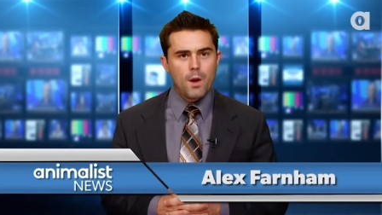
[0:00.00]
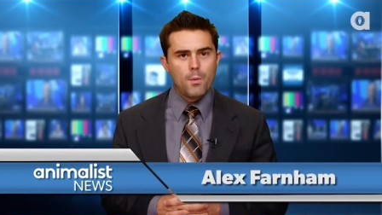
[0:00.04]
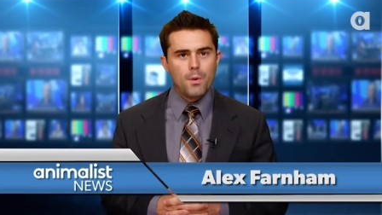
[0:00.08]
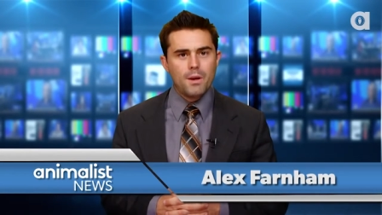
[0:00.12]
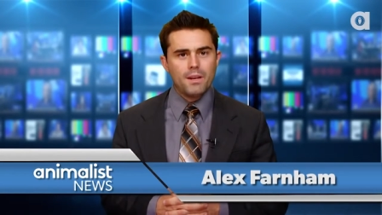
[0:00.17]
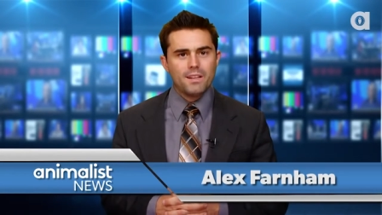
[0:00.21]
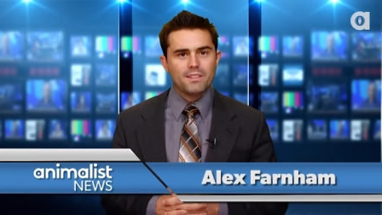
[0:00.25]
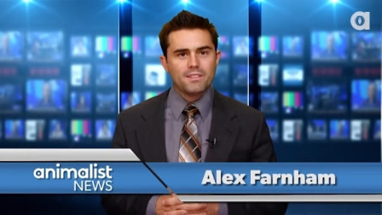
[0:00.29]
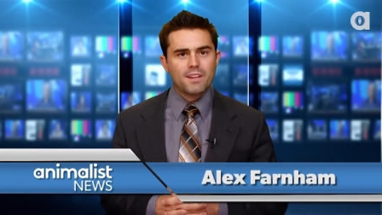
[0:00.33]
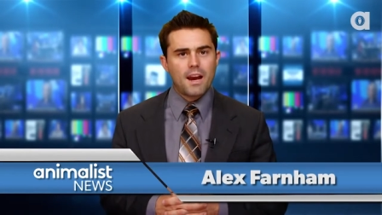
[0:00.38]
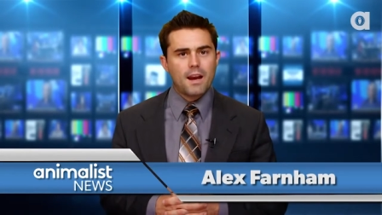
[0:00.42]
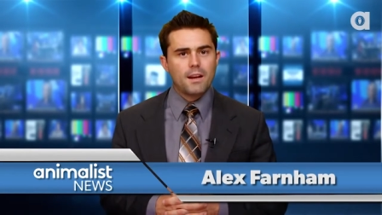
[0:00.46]
we
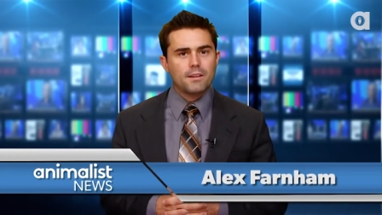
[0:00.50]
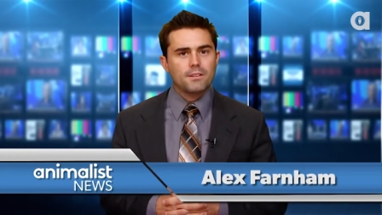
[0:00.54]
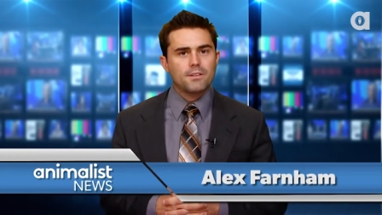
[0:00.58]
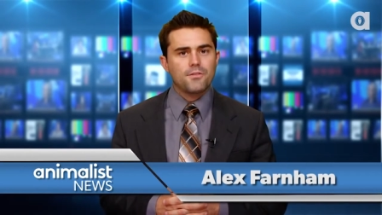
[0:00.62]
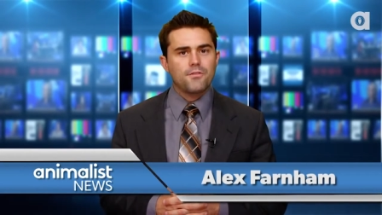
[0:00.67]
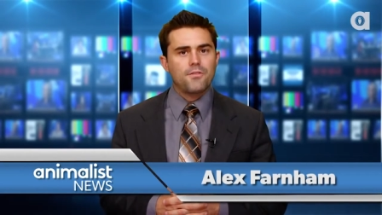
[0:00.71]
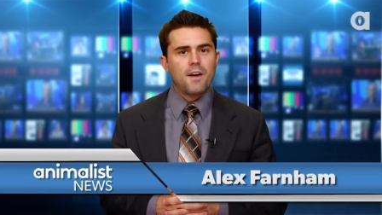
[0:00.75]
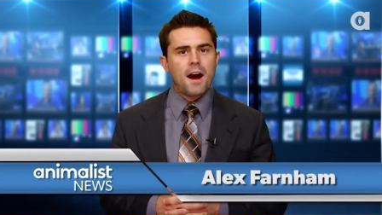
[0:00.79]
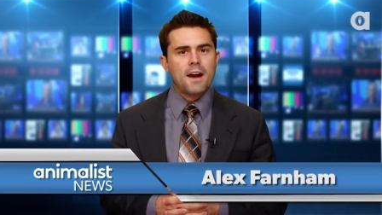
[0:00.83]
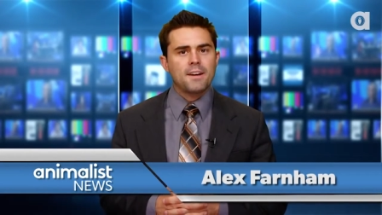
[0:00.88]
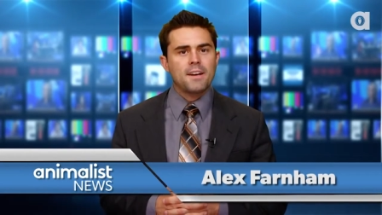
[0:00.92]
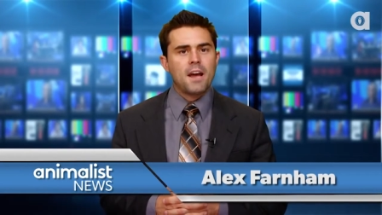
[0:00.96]
decided to
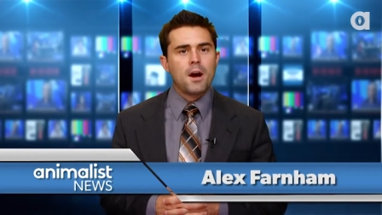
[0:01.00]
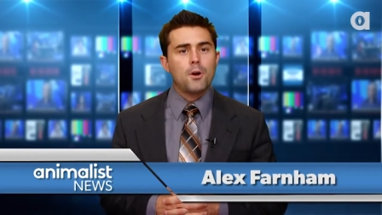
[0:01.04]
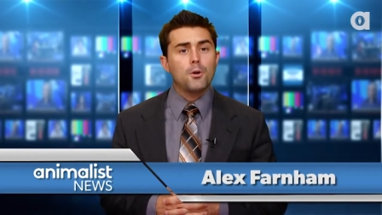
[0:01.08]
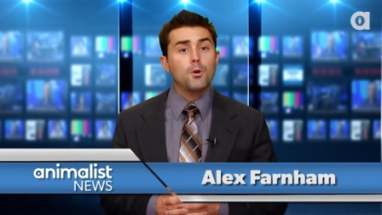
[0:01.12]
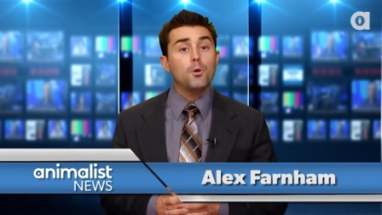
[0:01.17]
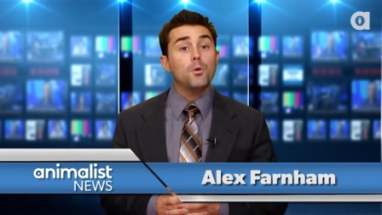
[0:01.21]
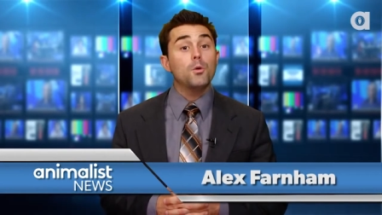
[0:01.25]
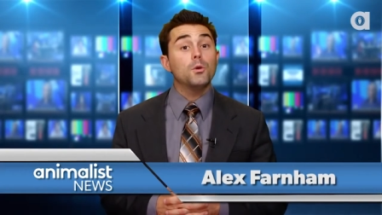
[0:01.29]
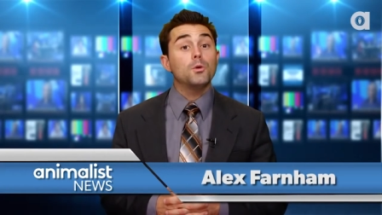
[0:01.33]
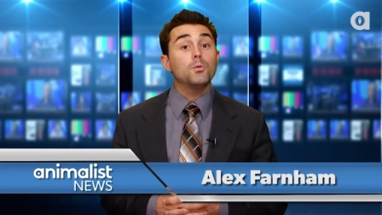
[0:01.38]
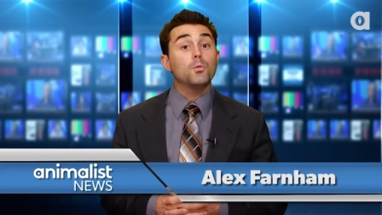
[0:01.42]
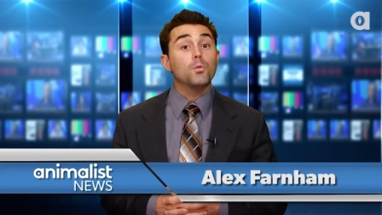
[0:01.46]
find out
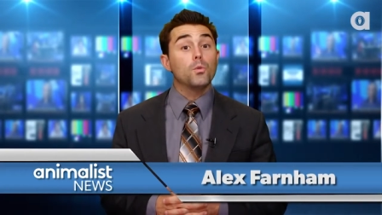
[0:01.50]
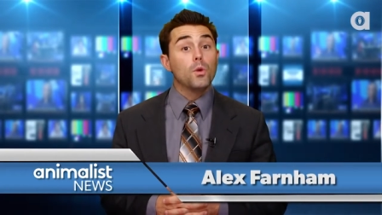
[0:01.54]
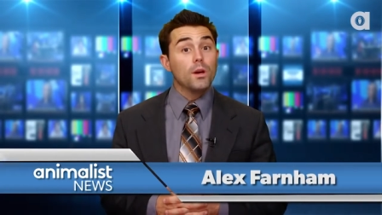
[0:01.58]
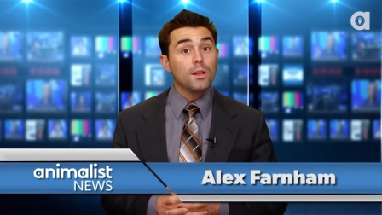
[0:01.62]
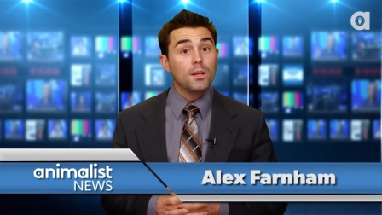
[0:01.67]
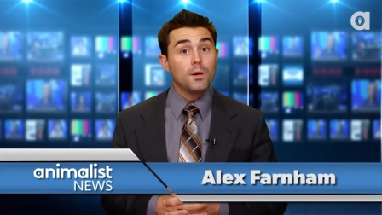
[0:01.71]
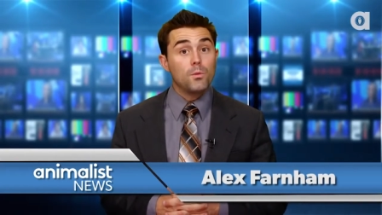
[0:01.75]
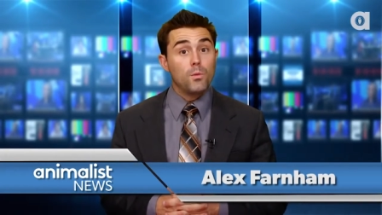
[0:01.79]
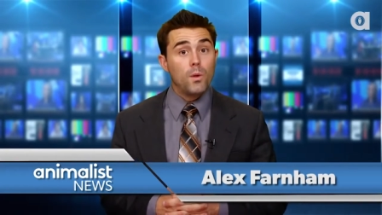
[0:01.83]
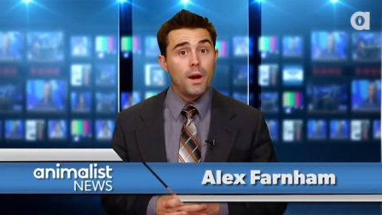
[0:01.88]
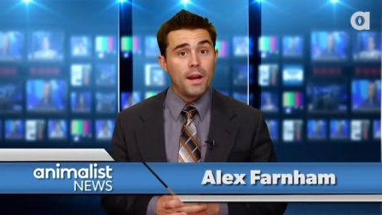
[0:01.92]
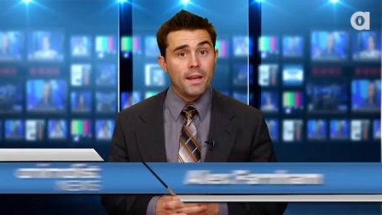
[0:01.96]
who would
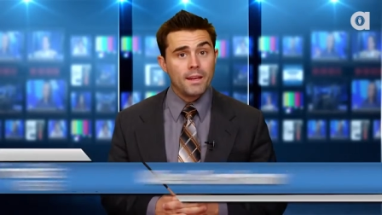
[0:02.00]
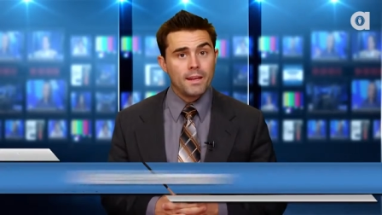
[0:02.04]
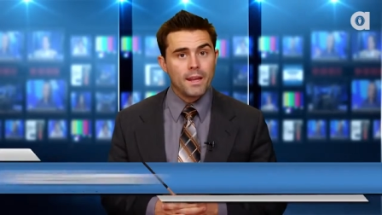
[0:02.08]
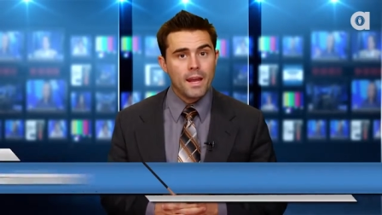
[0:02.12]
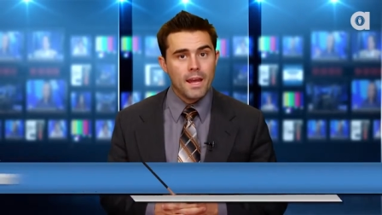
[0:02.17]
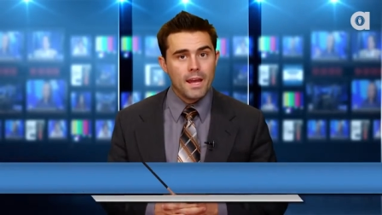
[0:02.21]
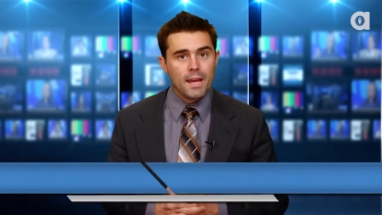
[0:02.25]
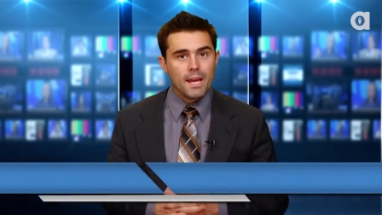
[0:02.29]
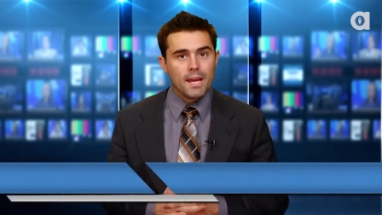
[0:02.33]
really win